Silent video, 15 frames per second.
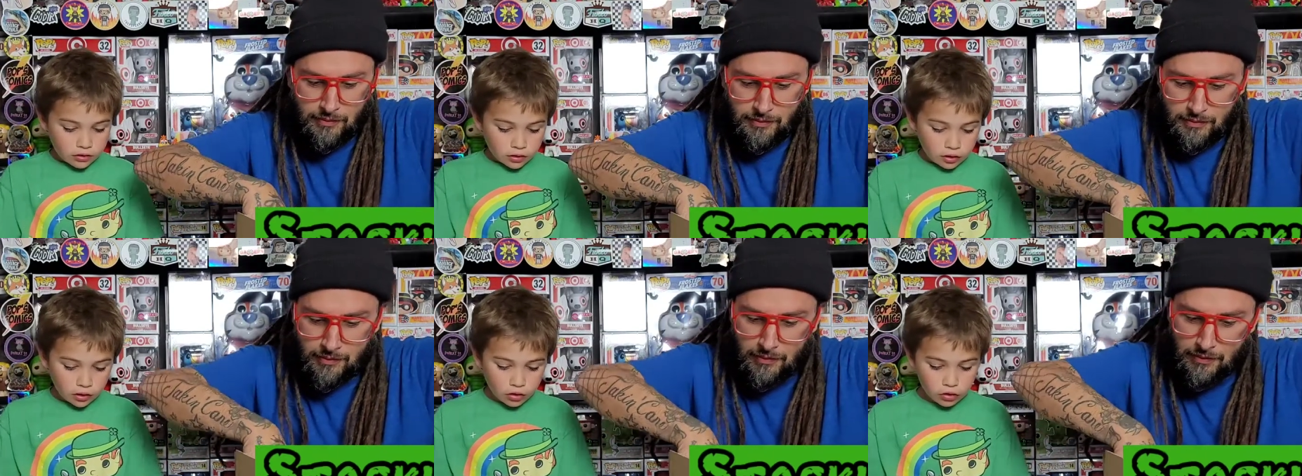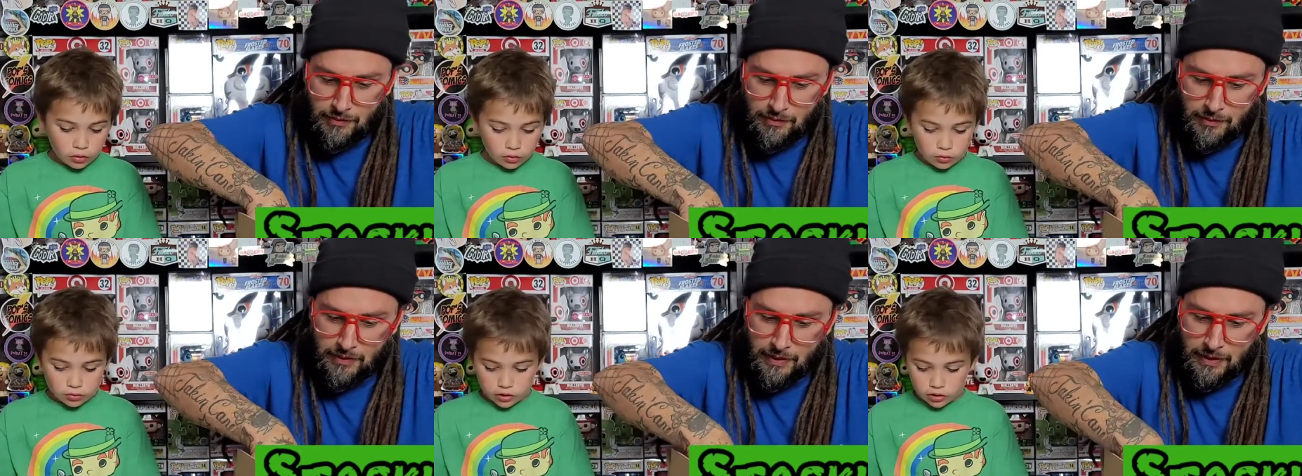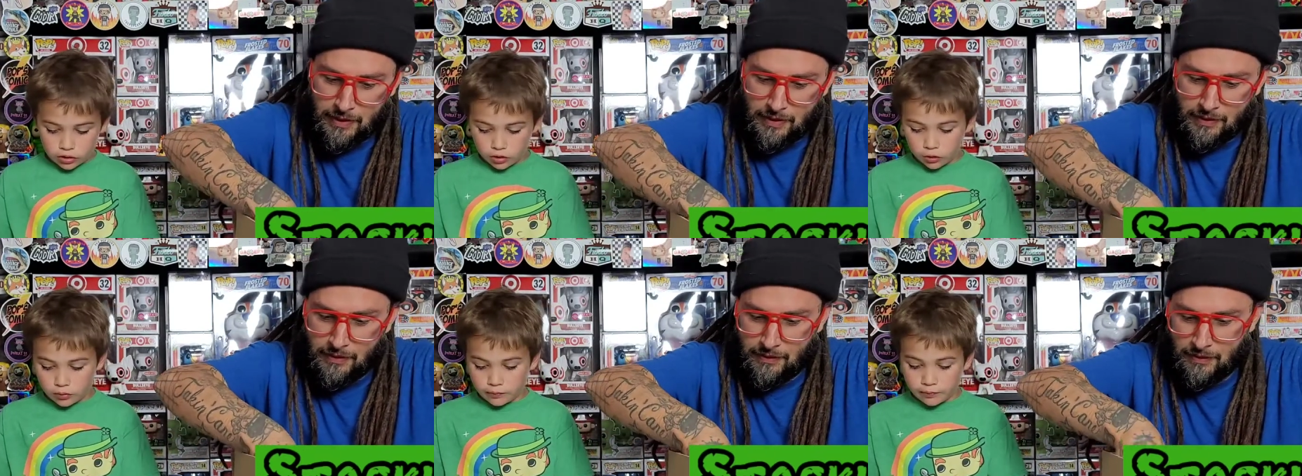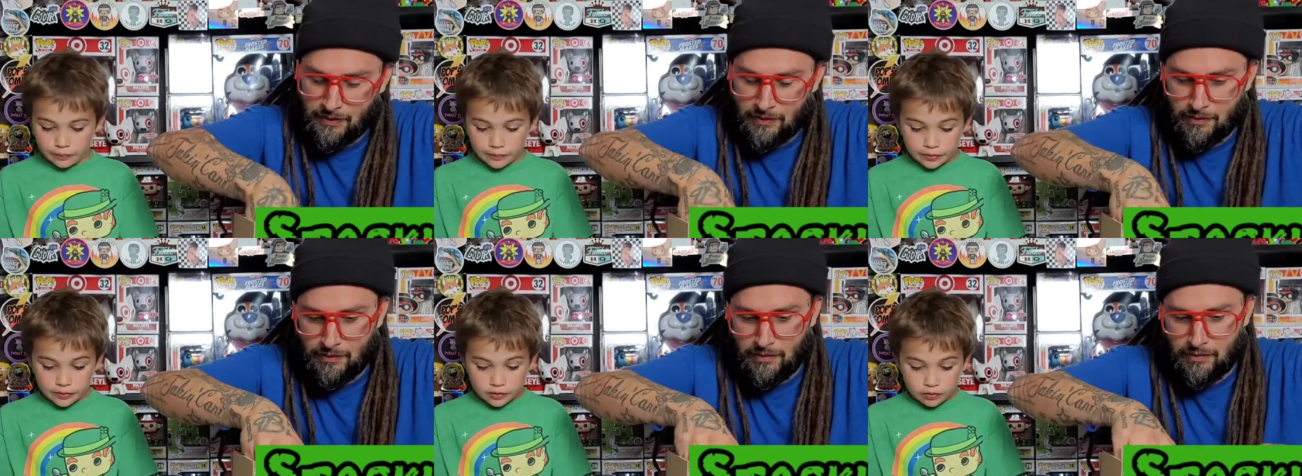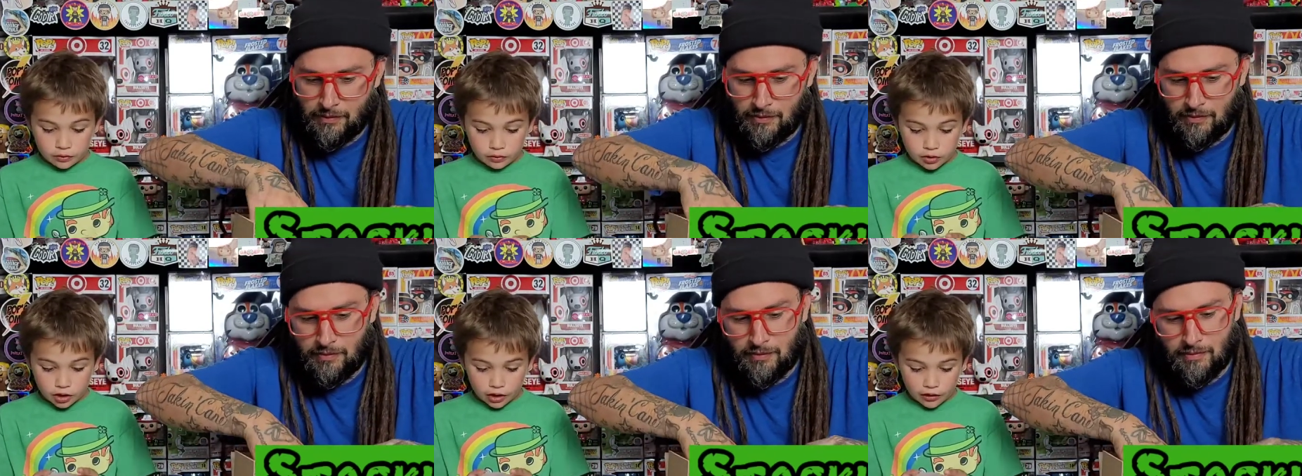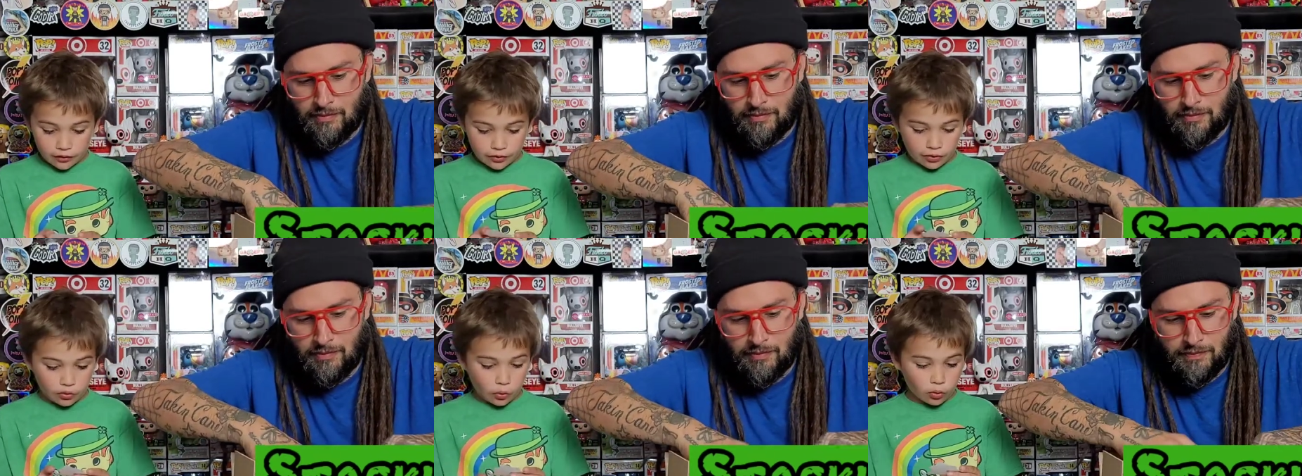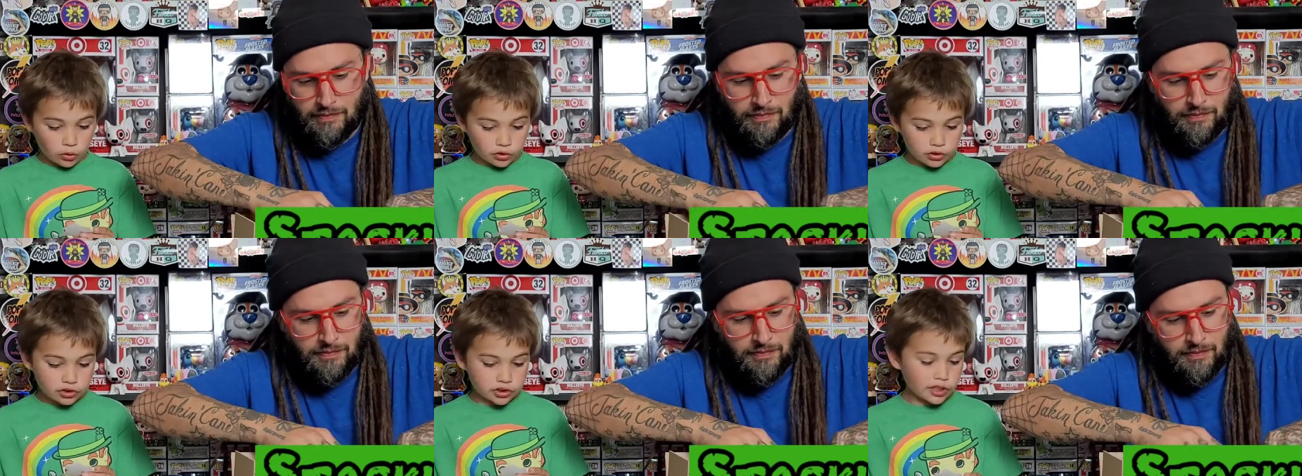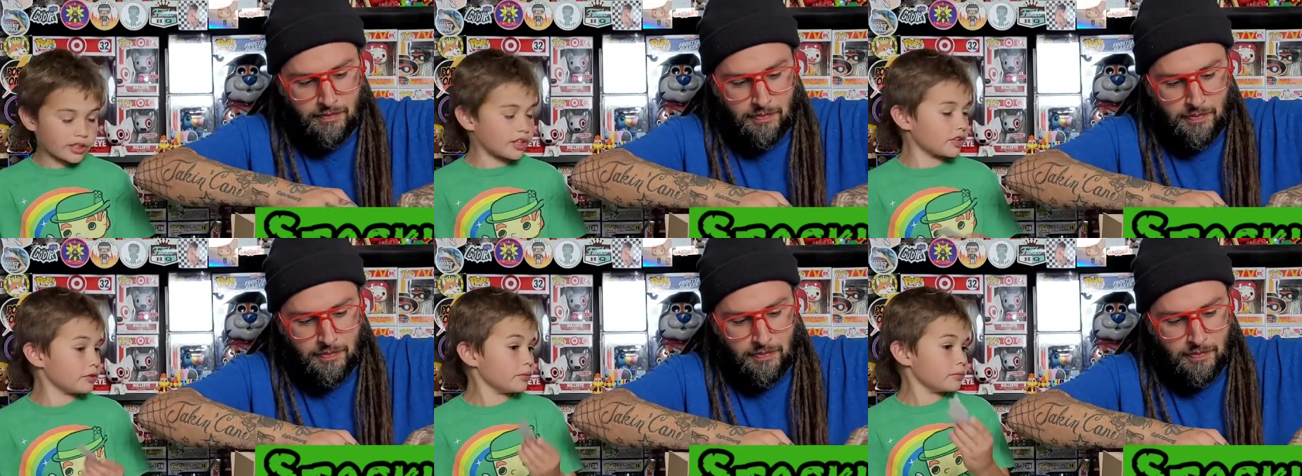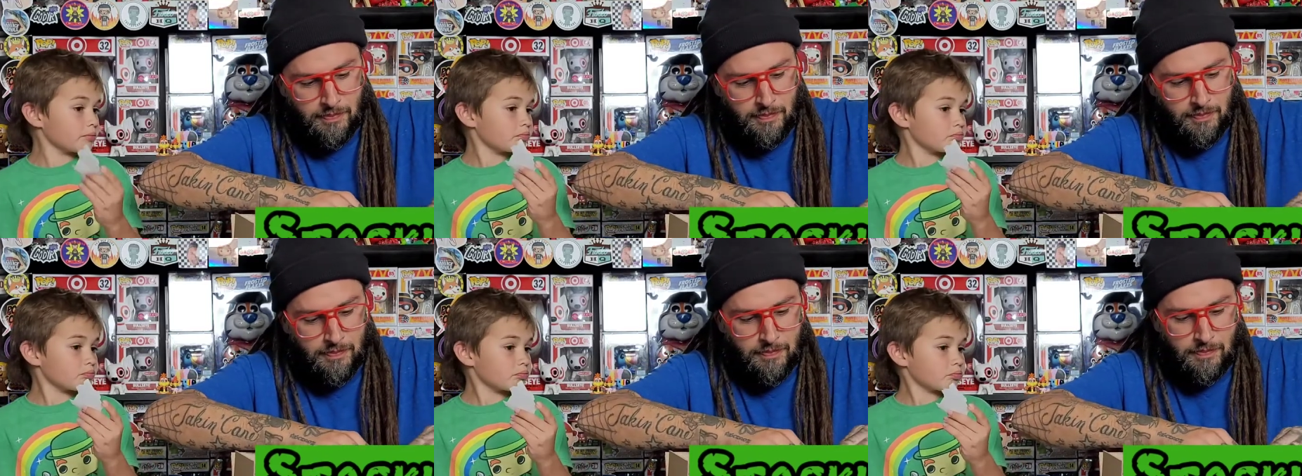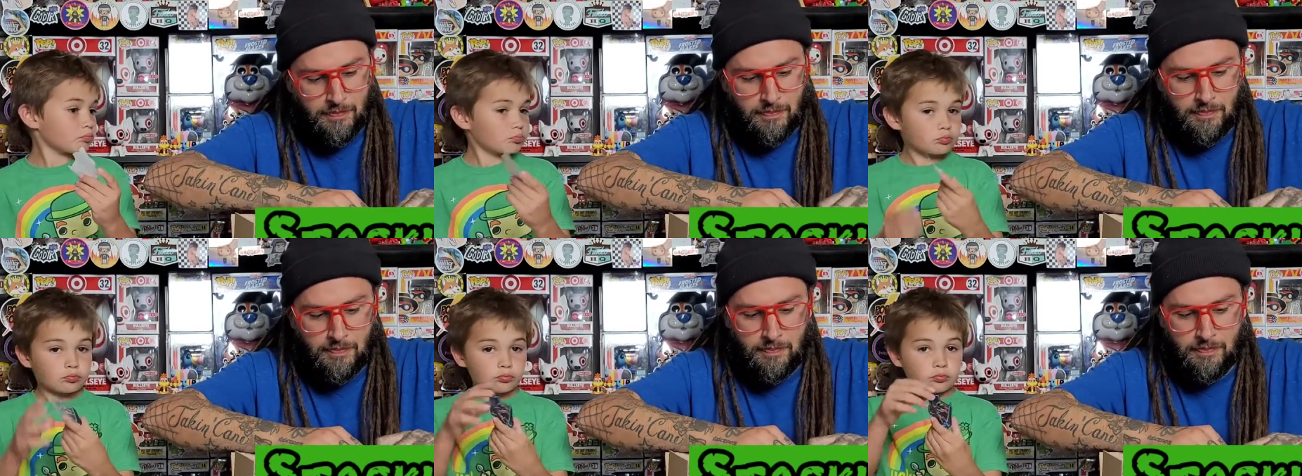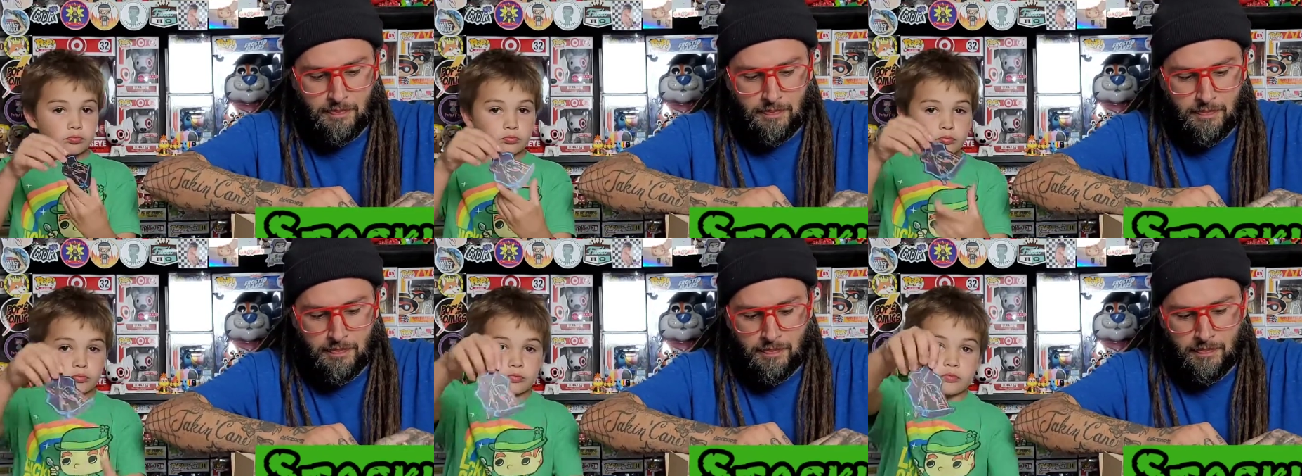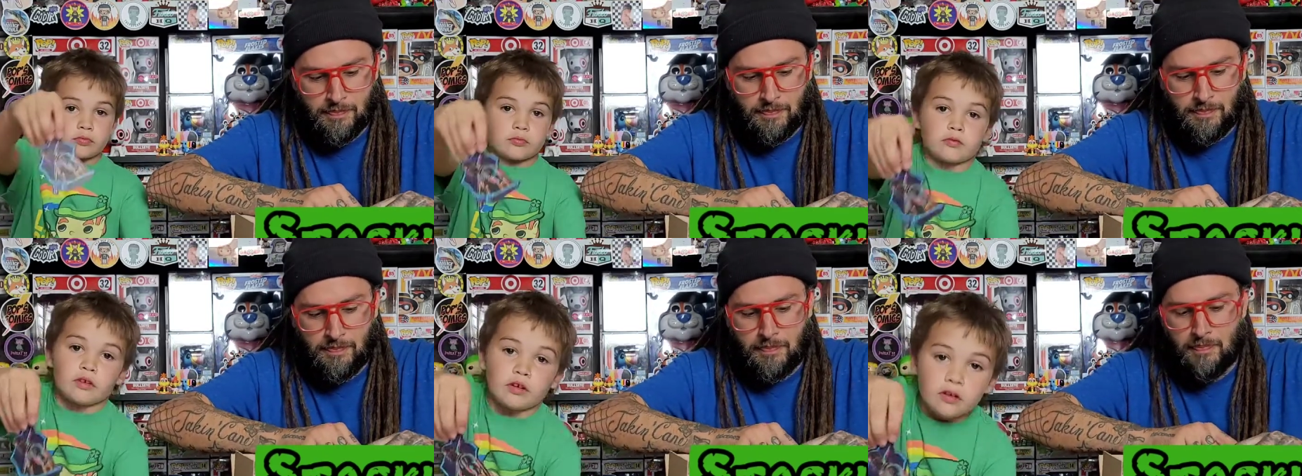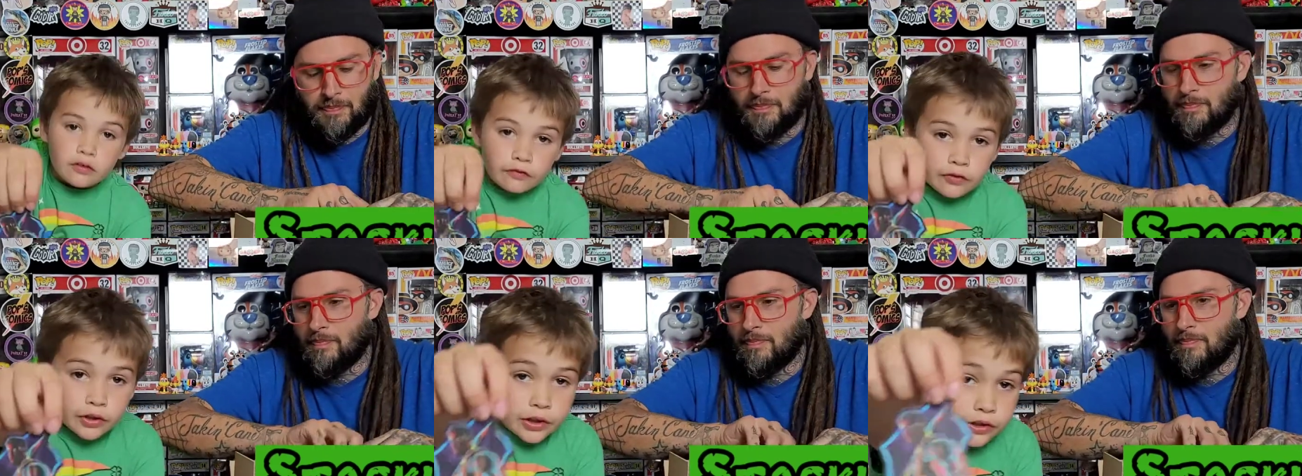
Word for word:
Speaker 1: Oh, so you got a sticker sticker. Mm-hmm. You can